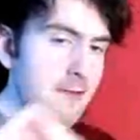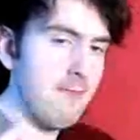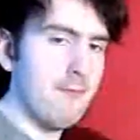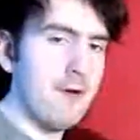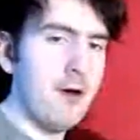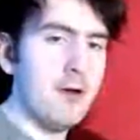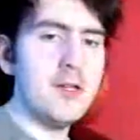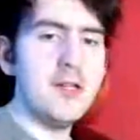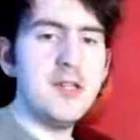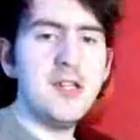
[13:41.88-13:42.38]
in
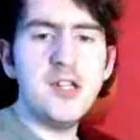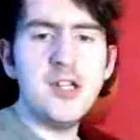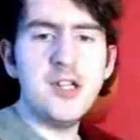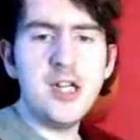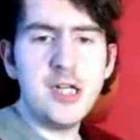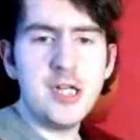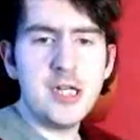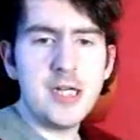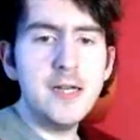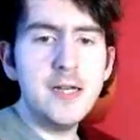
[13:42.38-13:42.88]
Walt Disney
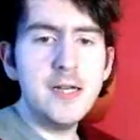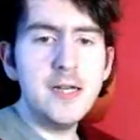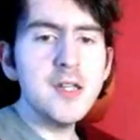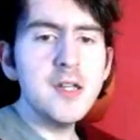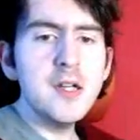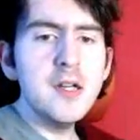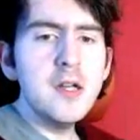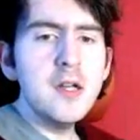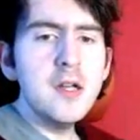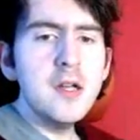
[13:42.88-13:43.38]
Studios
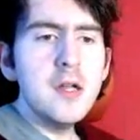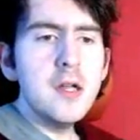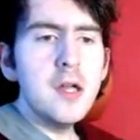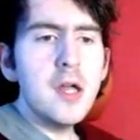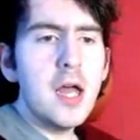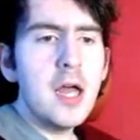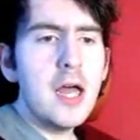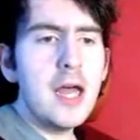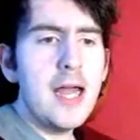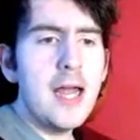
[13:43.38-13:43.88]

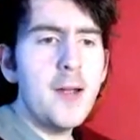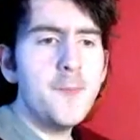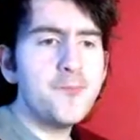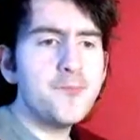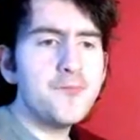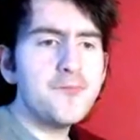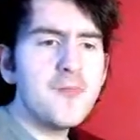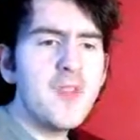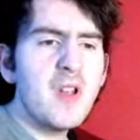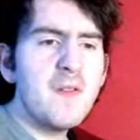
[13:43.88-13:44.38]
for
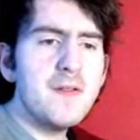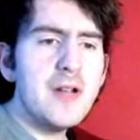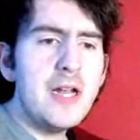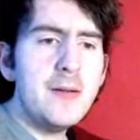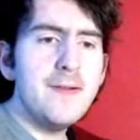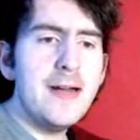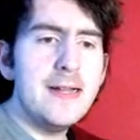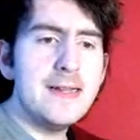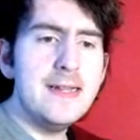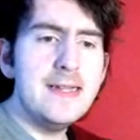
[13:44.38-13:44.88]

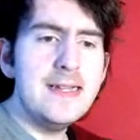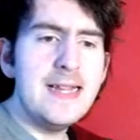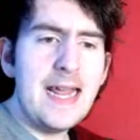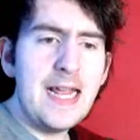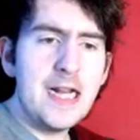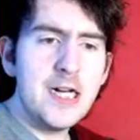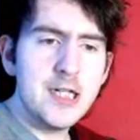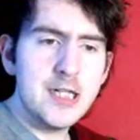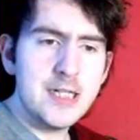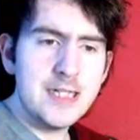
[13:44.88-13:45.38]
a
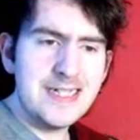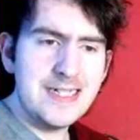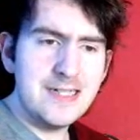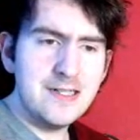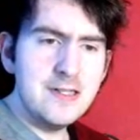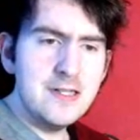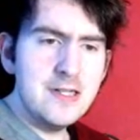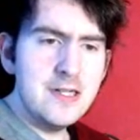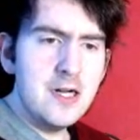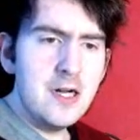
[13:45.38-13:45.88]

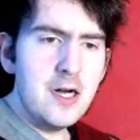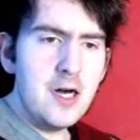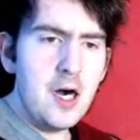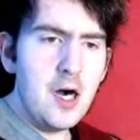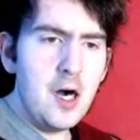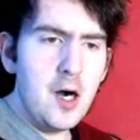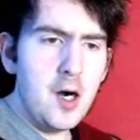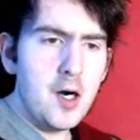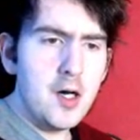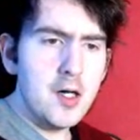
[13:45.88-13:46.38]
presentation
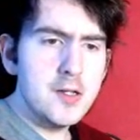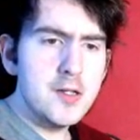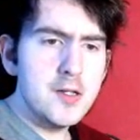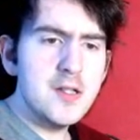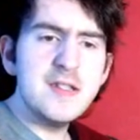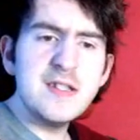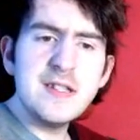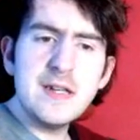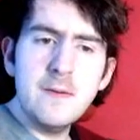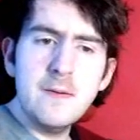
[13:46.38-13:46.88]
on
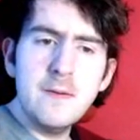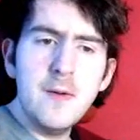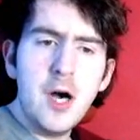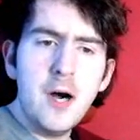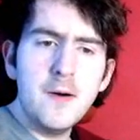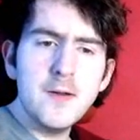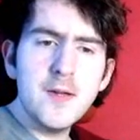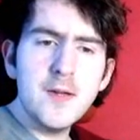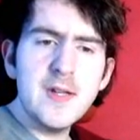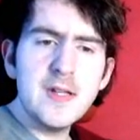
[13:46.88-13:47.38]
some
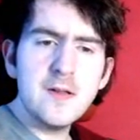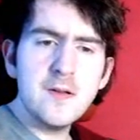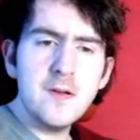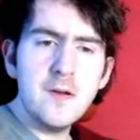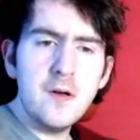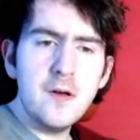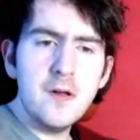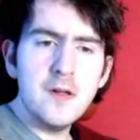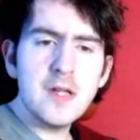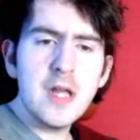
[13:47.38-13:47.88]
of the
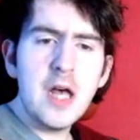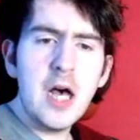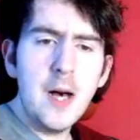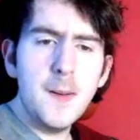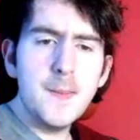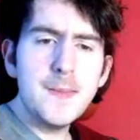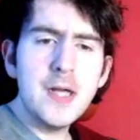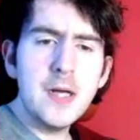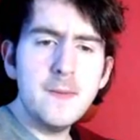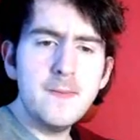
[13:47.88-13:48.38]
resort's
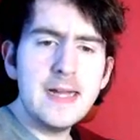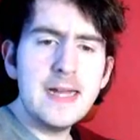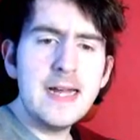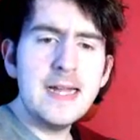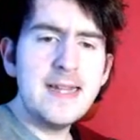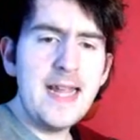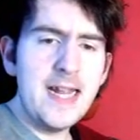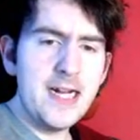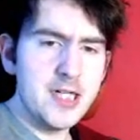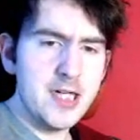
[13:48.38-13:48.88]
upcoming
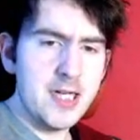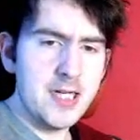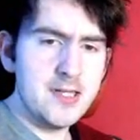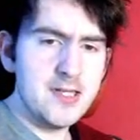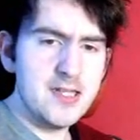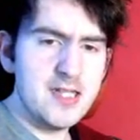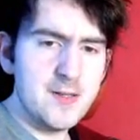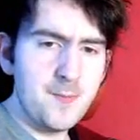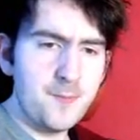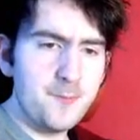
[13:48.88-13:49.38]

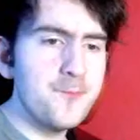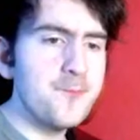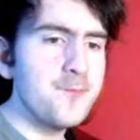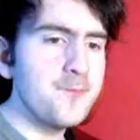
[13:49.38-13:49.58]
additions.